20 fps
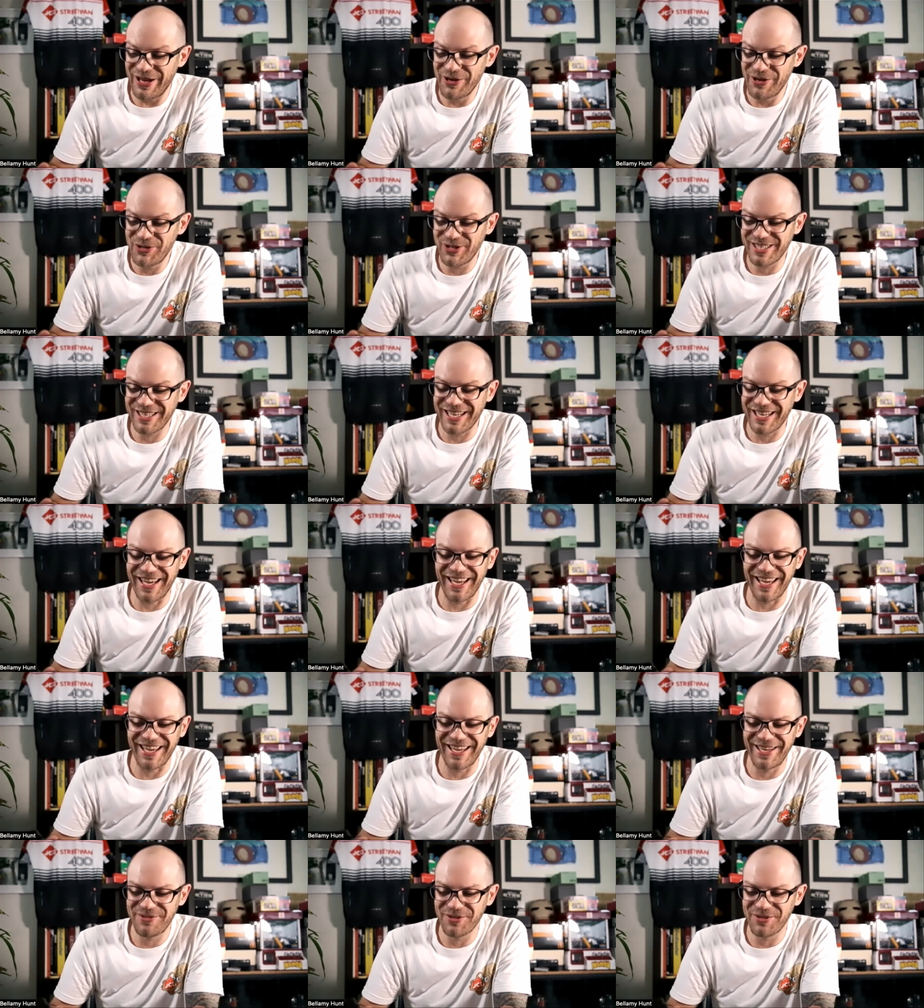using
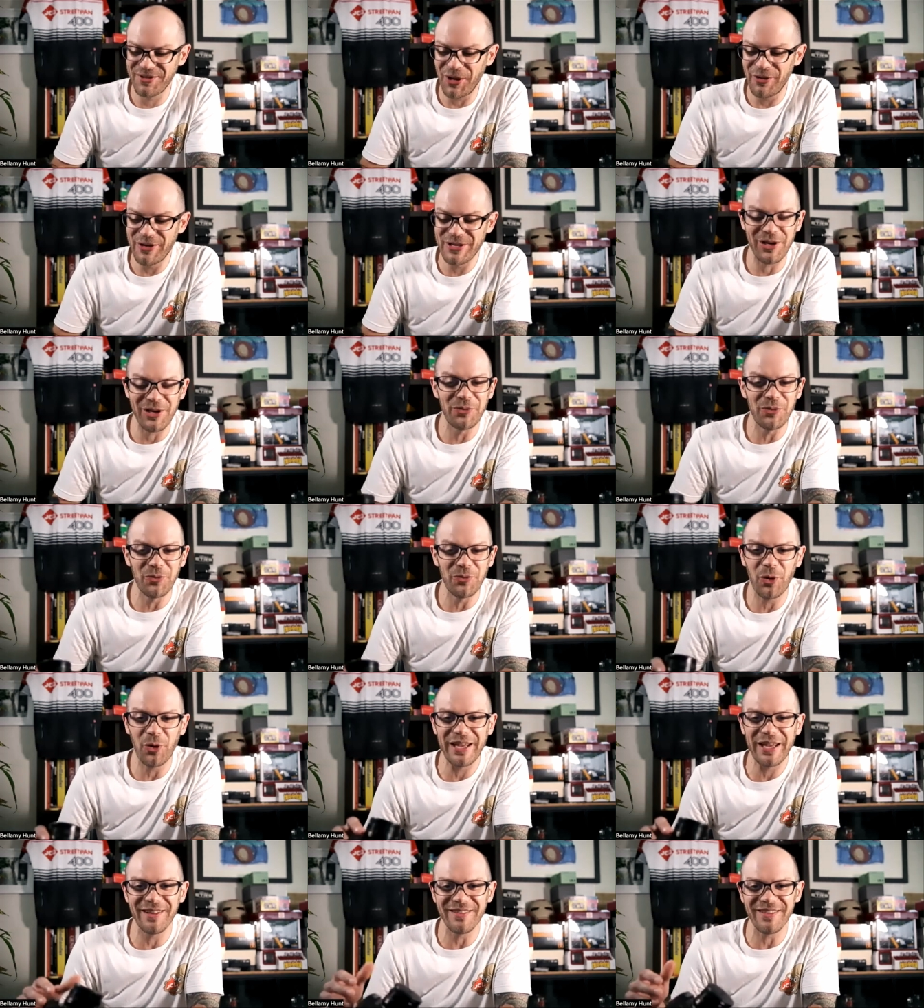it, even though it's
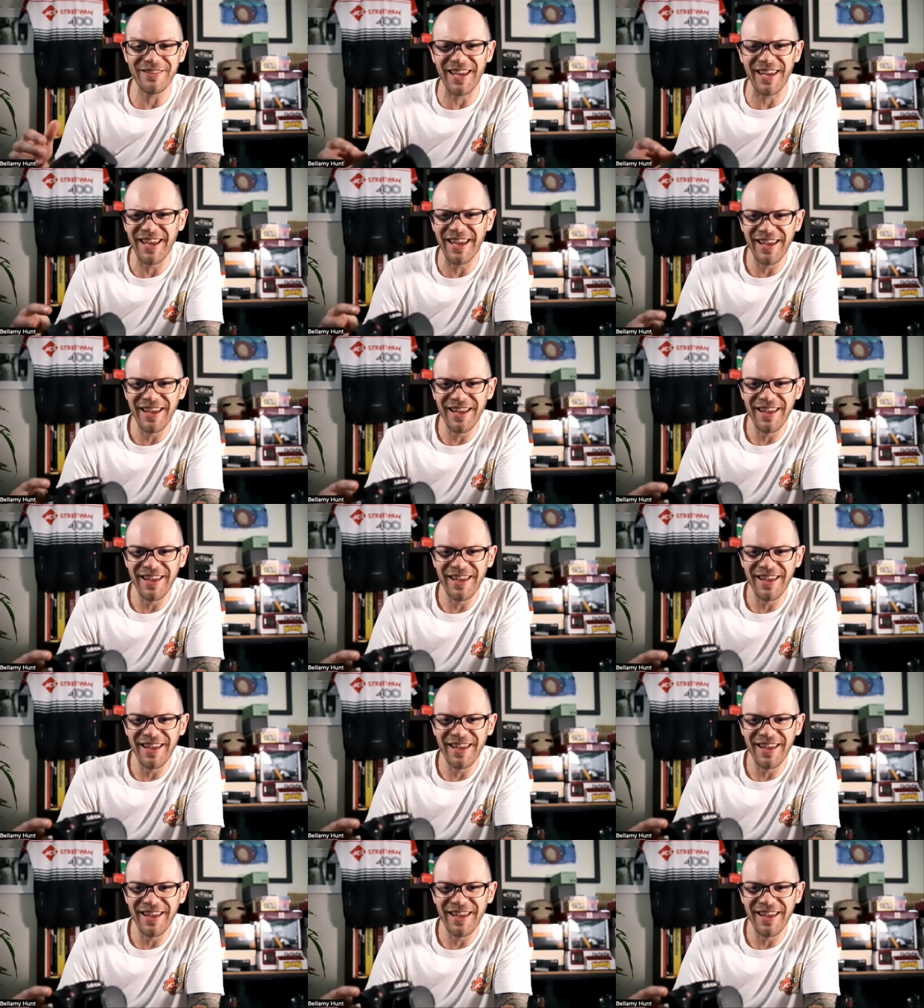unwieldy.